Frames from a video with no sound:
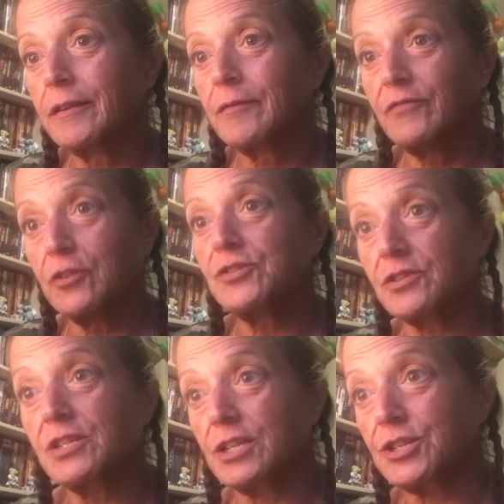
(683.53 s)
first
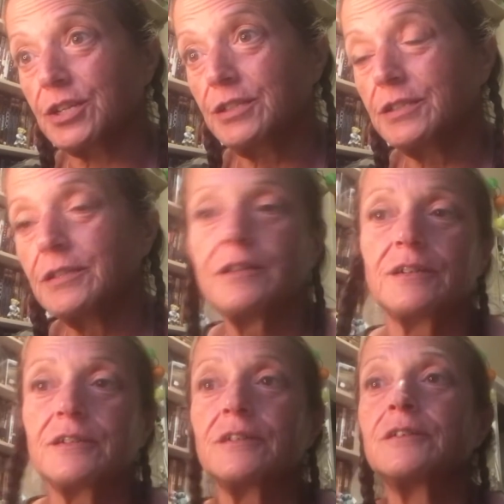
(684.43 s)
edition,
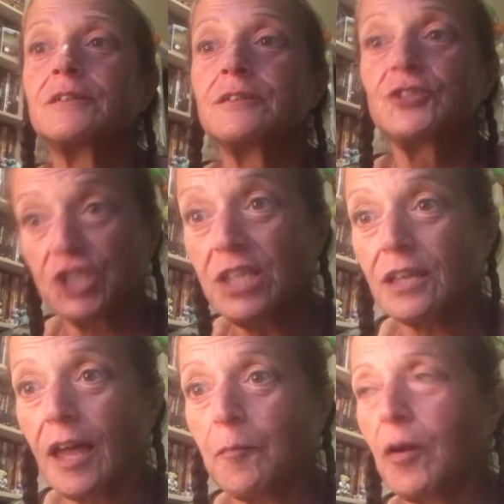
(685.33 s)
shit
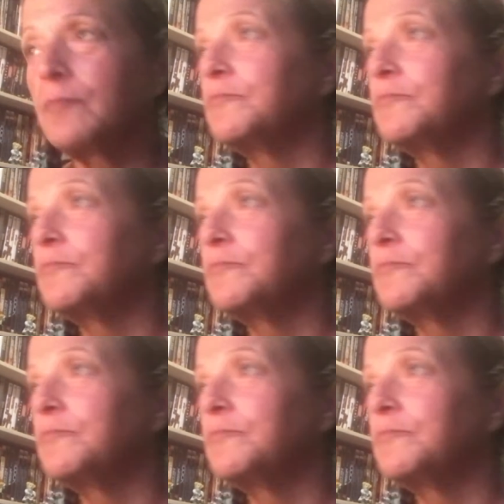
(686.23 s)
camera.